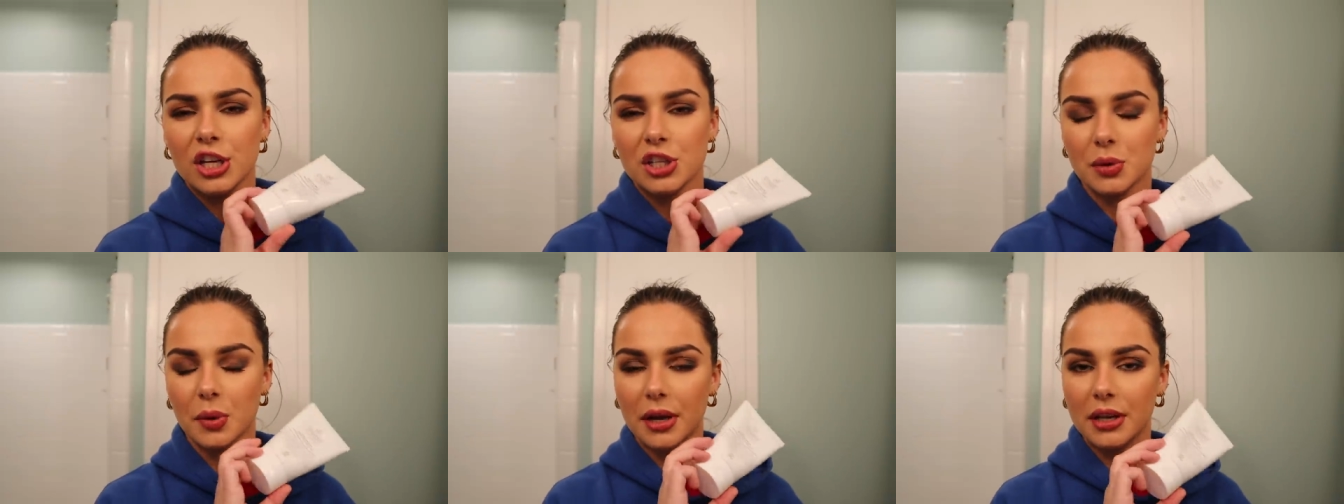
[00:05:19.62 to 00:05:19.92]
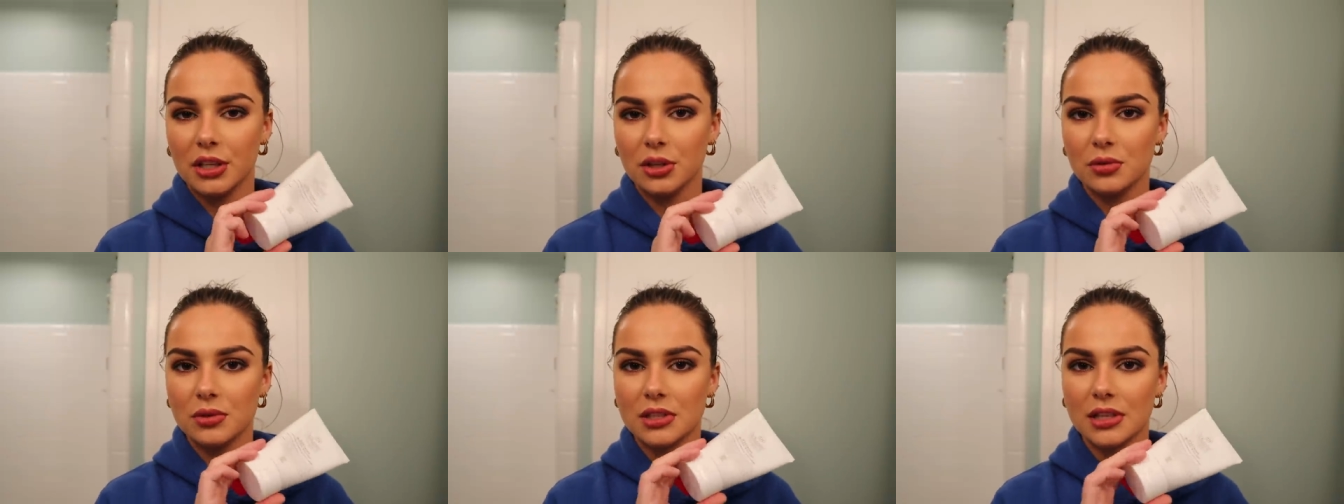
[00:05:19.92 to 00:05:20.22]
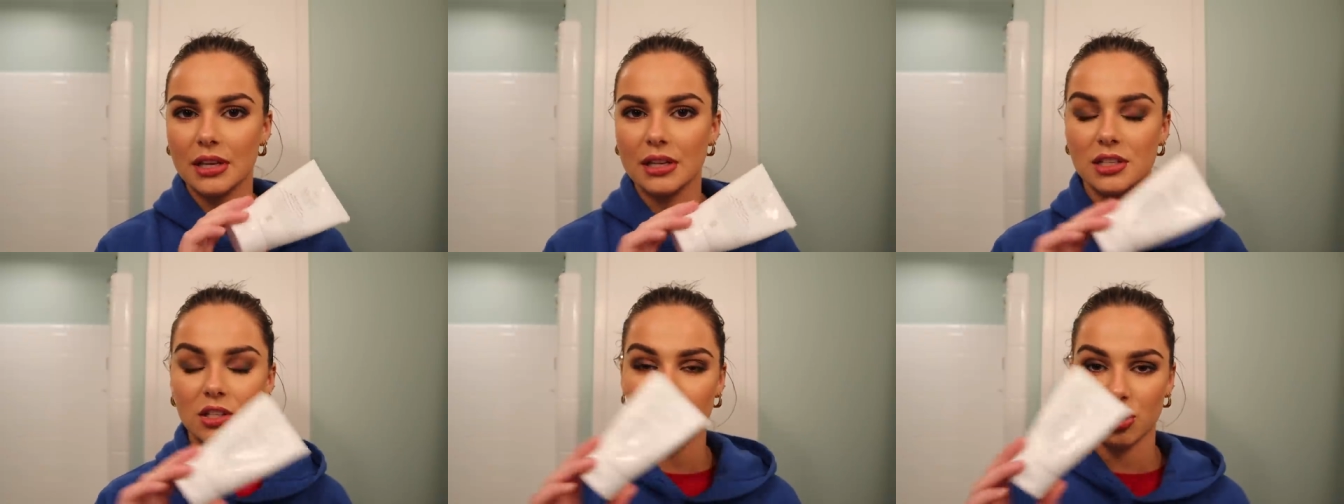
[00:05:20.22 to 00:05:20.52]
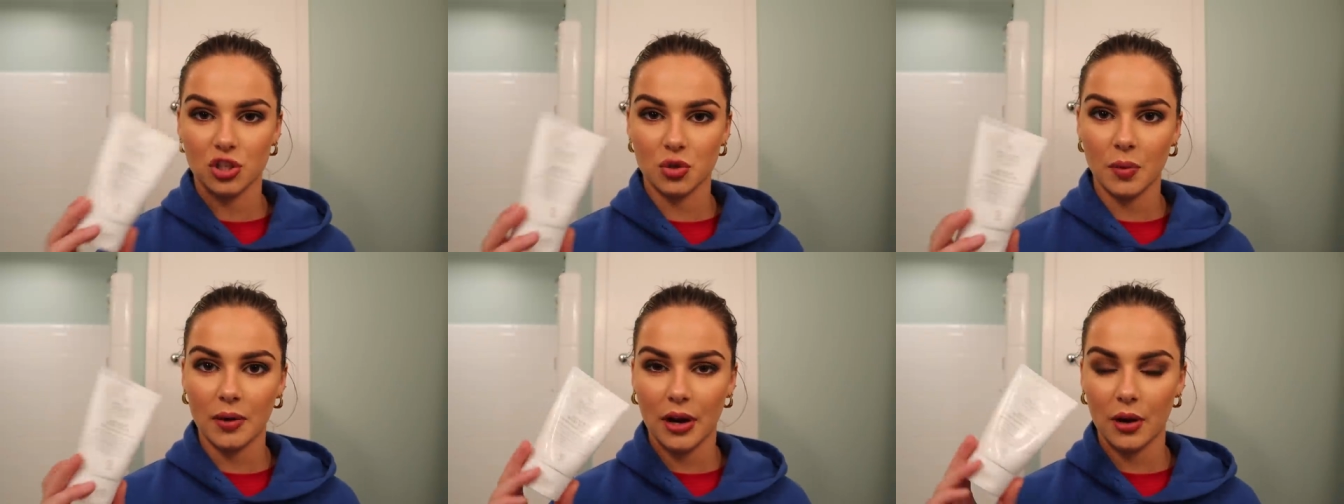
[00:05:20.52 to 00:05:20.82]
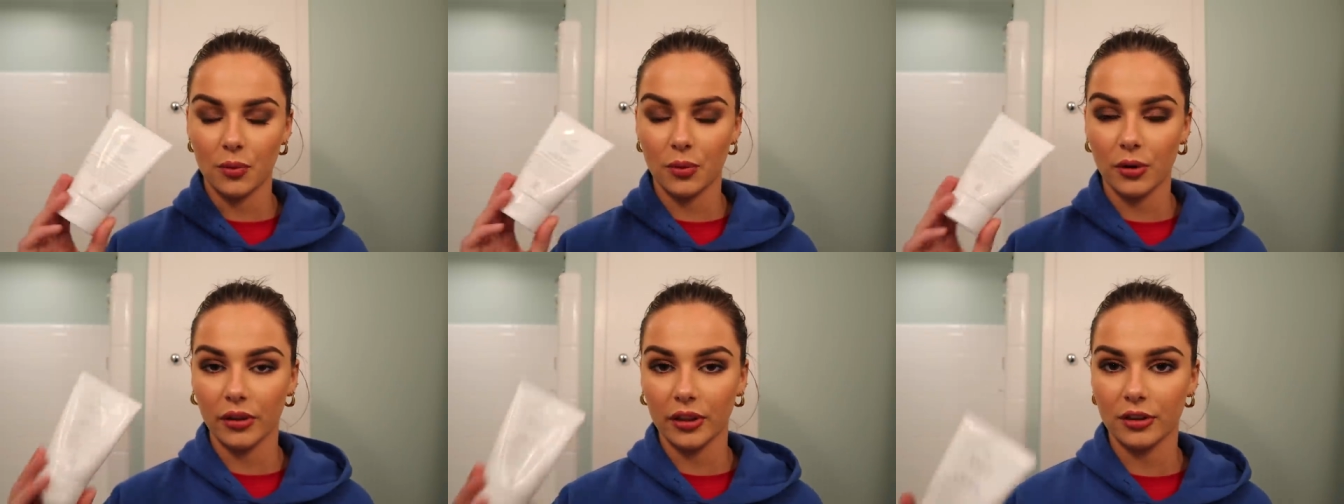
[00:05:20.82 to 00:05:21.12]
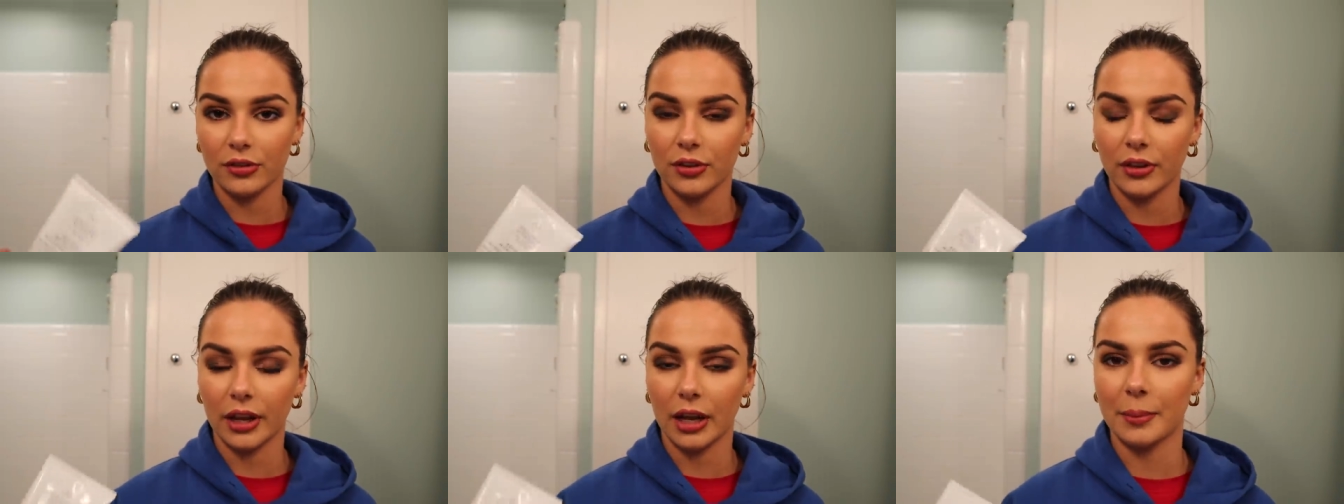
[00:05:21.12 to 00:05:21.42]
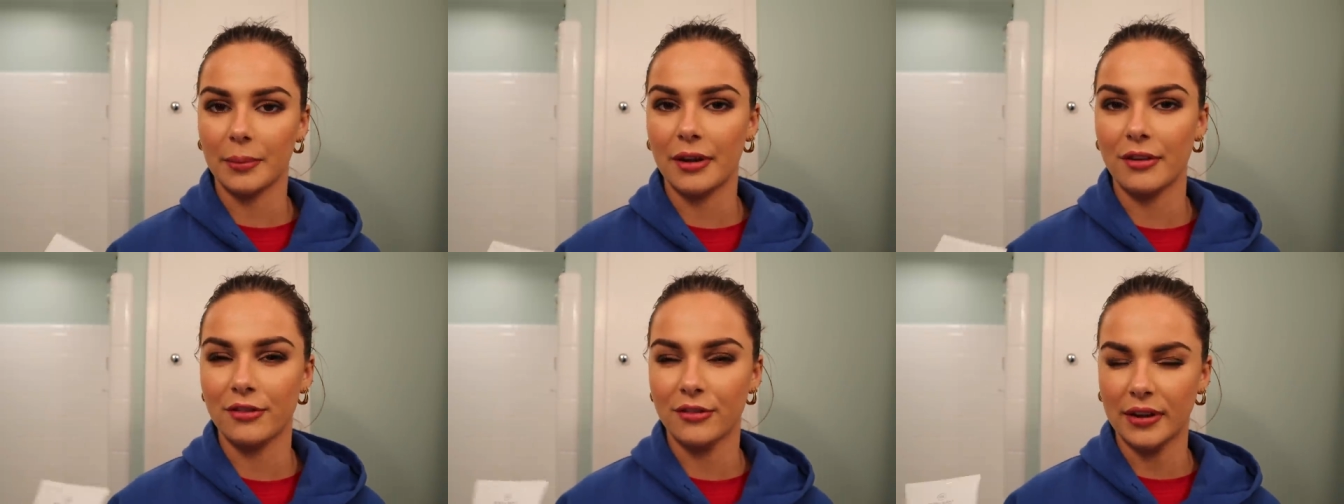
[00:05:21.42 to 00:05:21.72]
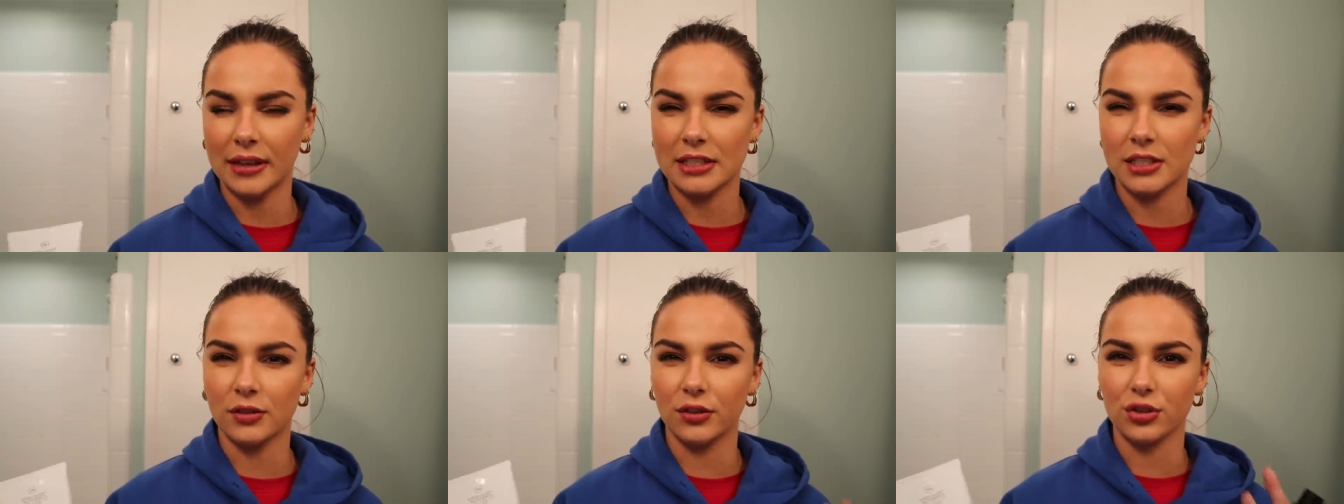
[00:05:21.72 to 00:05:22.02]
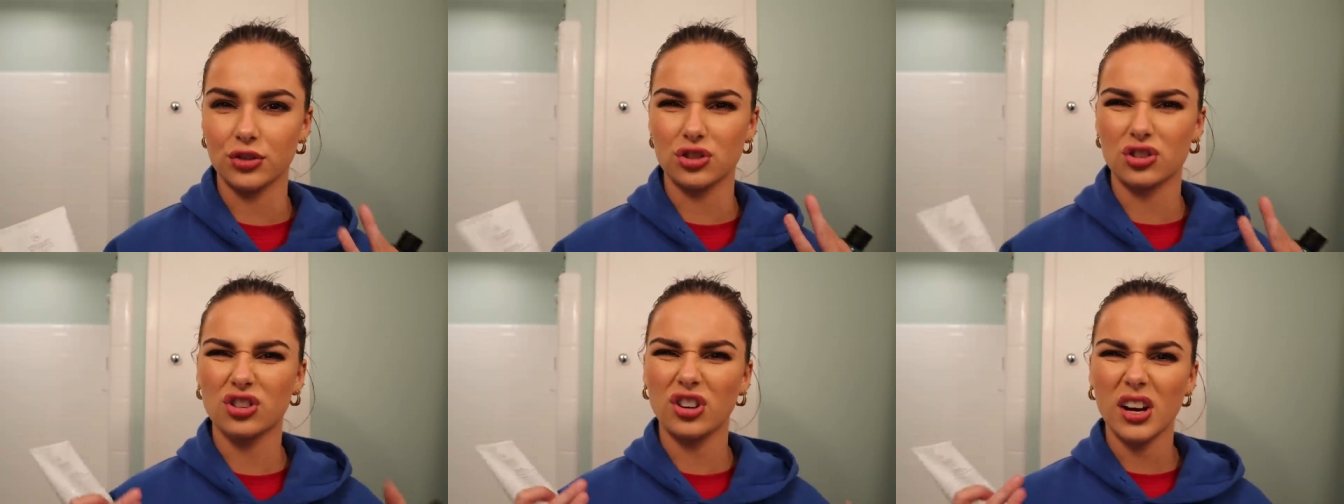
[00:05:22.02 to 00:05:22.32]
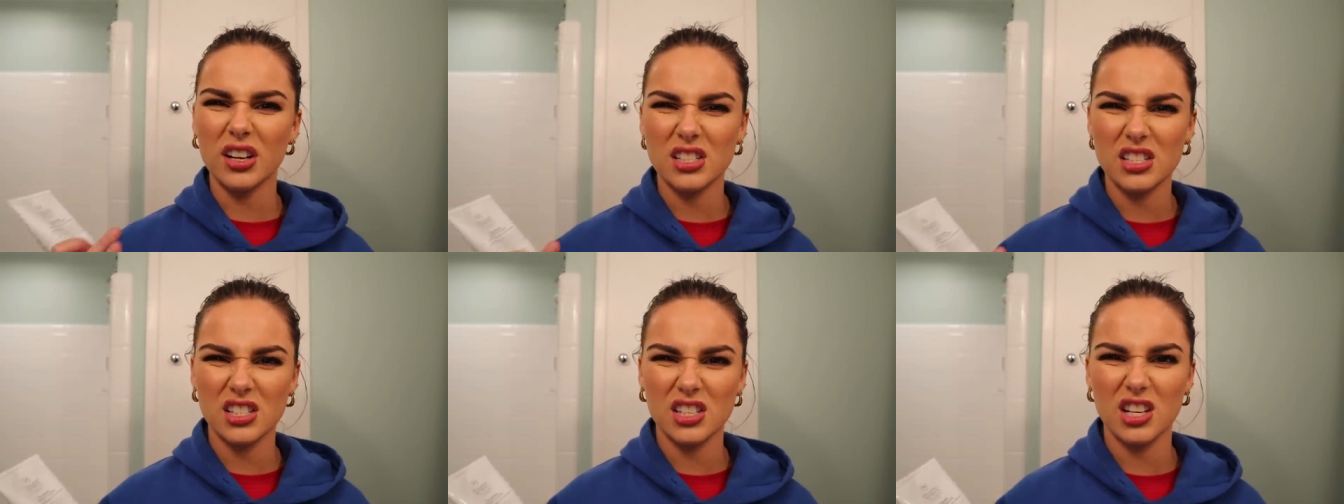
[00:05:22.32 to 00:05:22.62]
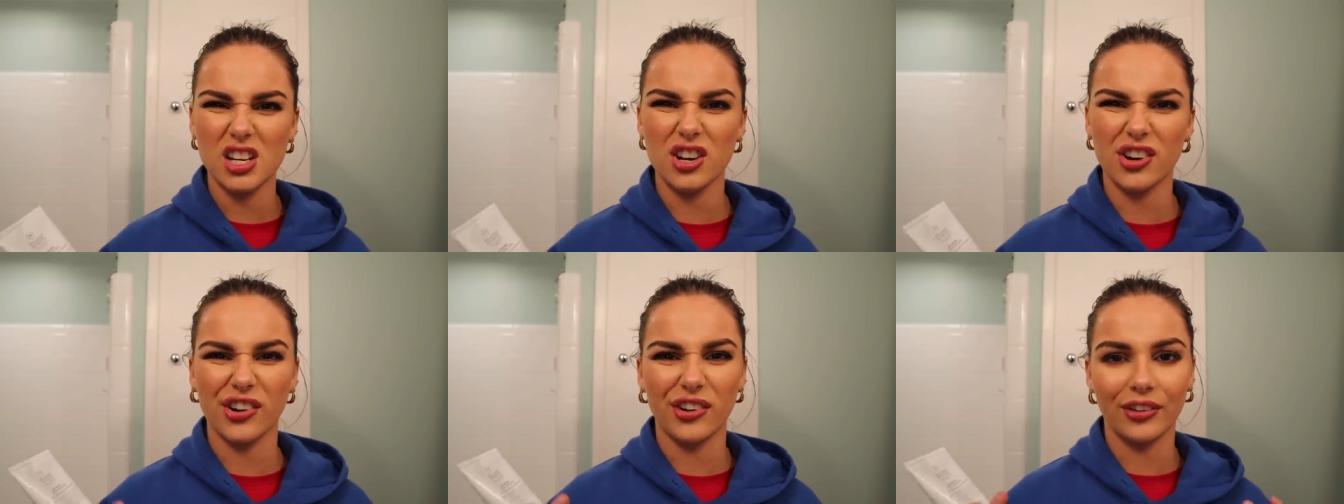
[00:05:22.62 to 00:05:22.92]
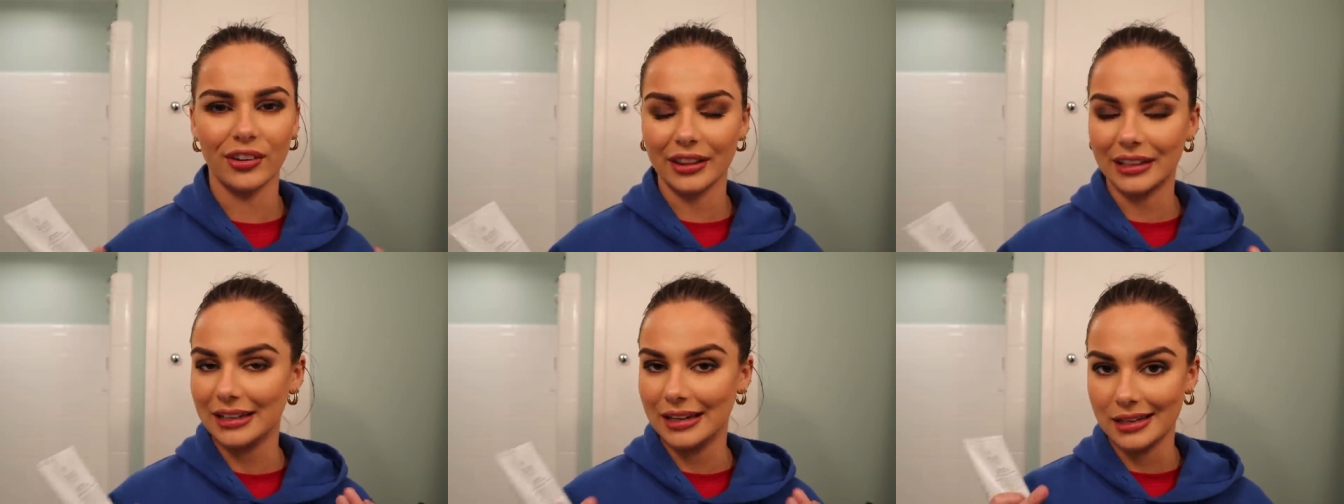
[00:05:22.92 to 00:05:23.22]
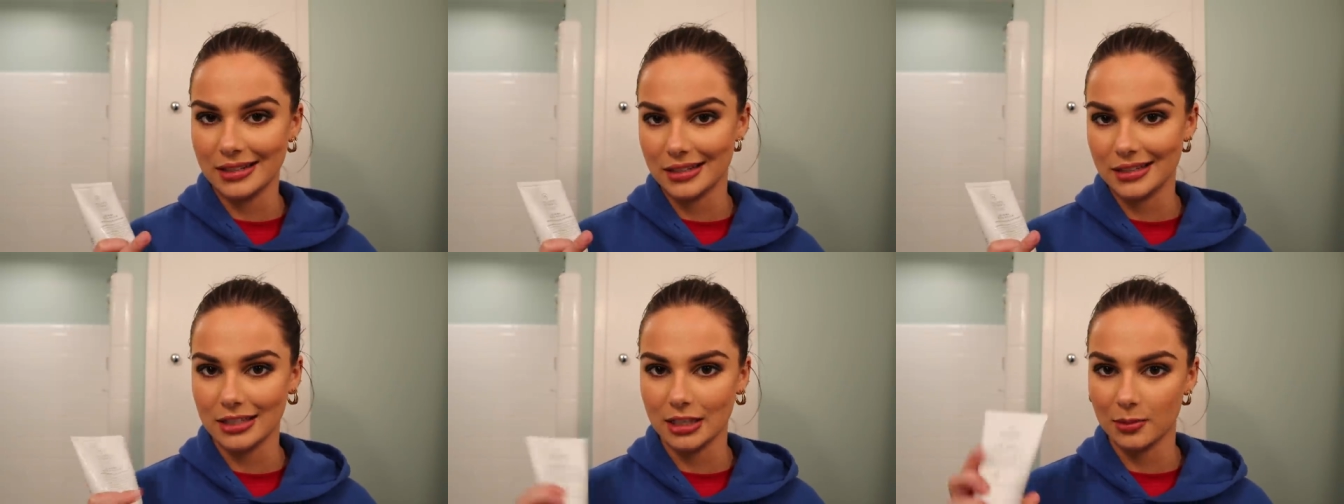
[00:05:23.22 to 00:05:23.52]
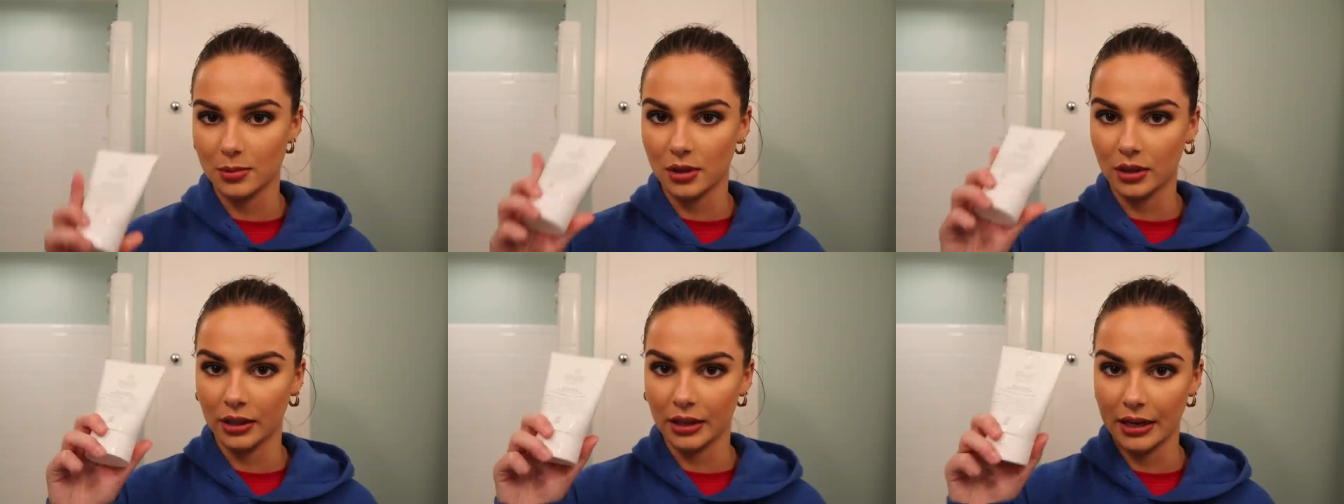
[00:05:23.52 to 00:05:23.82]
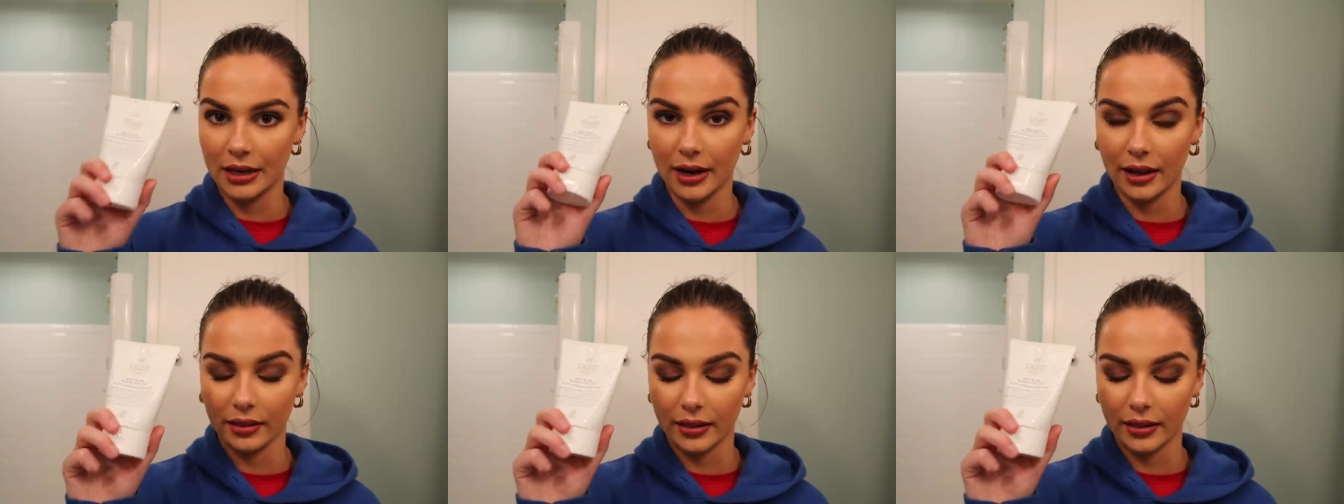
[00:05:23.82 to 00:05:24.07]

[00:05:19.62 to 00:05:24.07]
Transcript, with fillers: So I use this just when I really feel like my face feels crusty or really needs a deep clean.